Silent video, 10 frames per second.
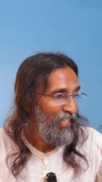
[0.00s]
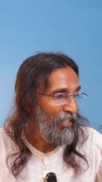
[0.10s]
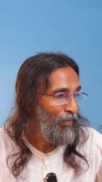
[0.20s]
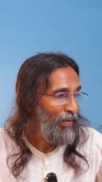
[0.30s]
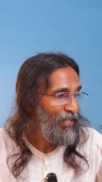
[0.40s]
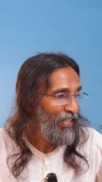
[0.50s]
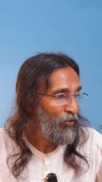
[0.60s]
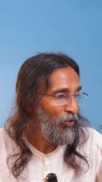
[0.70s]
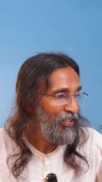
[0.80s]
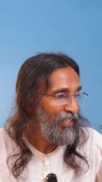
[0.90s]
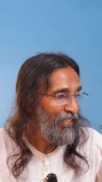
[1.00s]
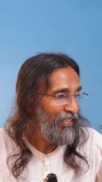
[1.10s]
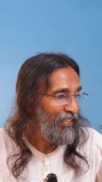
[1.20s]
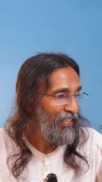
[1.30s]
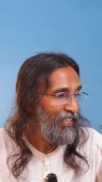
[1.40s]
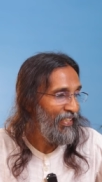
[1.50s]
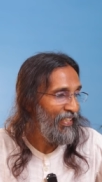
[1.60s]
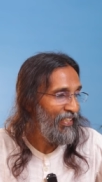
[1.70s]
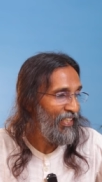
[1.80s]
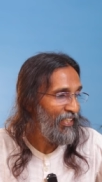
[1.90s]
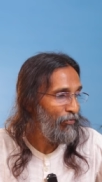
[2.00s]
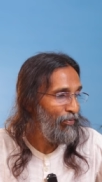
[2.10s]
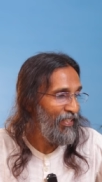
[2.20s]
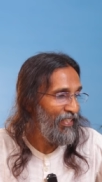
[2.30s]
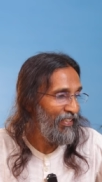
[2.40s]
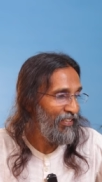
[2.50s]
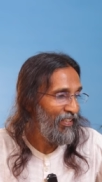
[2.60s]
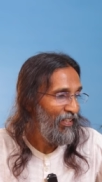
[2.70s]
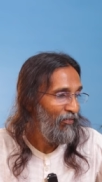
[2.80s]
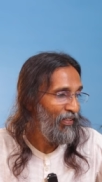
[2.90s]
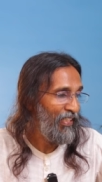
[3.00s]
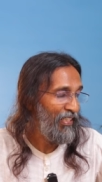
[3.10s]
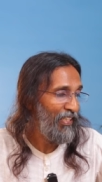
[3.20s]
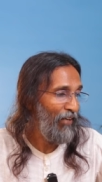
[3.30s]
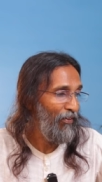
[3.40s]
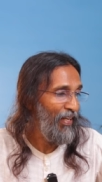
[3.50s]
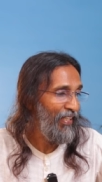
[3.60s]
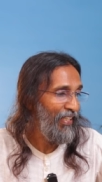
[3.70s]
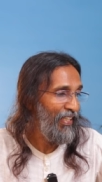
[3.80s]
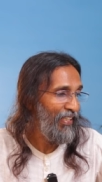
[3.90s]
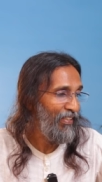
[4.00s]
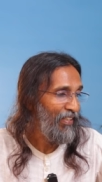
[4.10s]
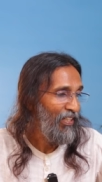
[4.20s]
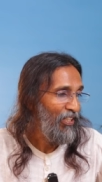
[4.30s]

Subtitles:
It may be associated in his experience with his awakening